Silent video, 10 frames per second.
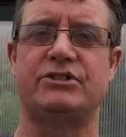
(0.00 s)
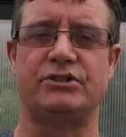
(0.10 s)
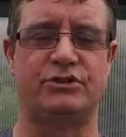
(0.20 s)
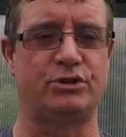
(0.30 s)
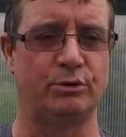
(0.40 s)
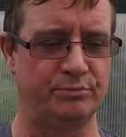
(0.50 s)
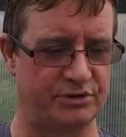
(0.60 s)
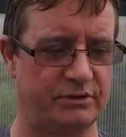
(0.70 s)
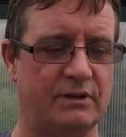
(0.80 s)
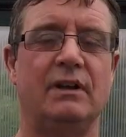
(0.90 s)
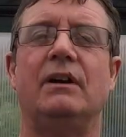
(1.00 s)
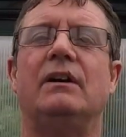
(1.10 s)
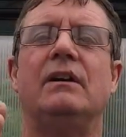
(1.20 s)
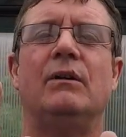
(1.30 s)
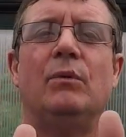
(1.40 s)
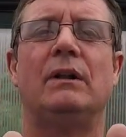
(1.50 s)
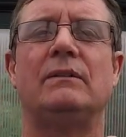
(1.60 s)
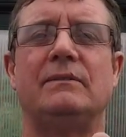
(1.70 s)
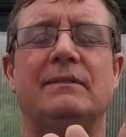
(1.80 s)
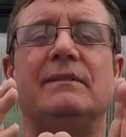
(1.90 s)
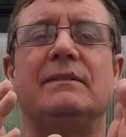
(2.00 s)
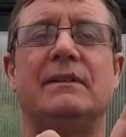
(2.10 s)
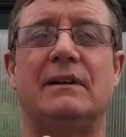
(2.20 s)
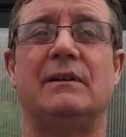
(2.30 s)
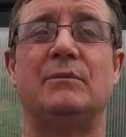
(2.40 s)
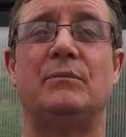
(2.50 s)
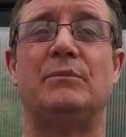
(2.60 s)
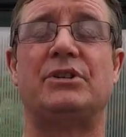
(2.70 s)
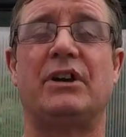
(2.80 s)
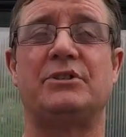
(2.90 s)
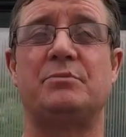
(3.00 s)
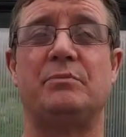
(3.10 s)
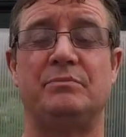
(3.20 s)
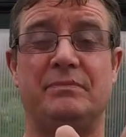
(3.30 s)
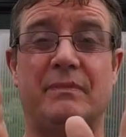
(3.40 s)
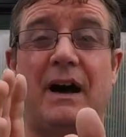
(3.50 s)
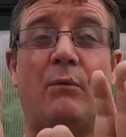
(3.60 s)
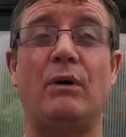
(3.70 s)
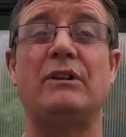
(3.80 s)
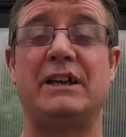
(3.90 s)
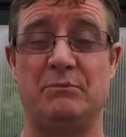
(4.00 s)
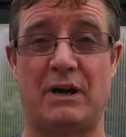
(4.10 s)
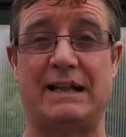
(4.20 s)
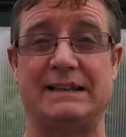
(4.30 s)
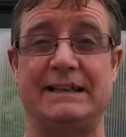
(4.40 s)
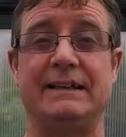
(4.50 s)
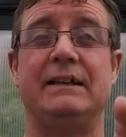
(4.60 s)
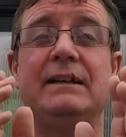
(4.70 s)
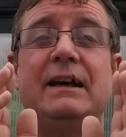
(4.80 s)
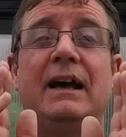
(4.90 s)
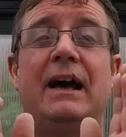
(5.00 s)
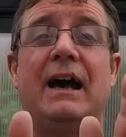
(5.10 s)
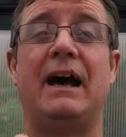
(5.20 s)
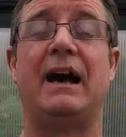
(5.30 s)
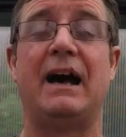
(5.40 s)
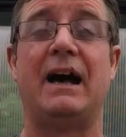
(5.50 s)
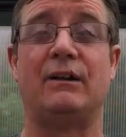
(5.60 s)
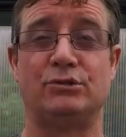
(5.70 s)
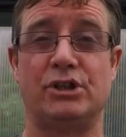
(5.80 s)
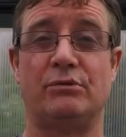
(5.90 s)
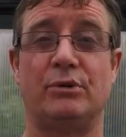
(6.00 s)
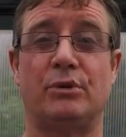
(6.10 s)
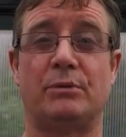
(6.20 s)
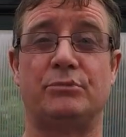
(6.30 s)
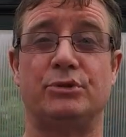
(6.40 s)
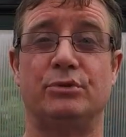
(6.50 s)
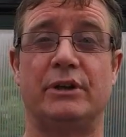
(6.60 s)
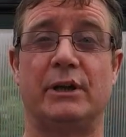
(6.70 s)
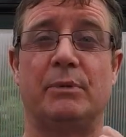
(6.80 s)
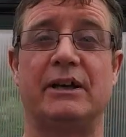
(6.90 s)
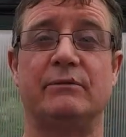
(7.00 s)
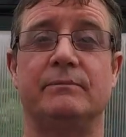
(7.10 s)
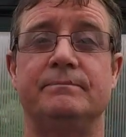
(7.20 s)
and tubs and, well, besides, I won't keep rattling. I'll show you what I'm talking about.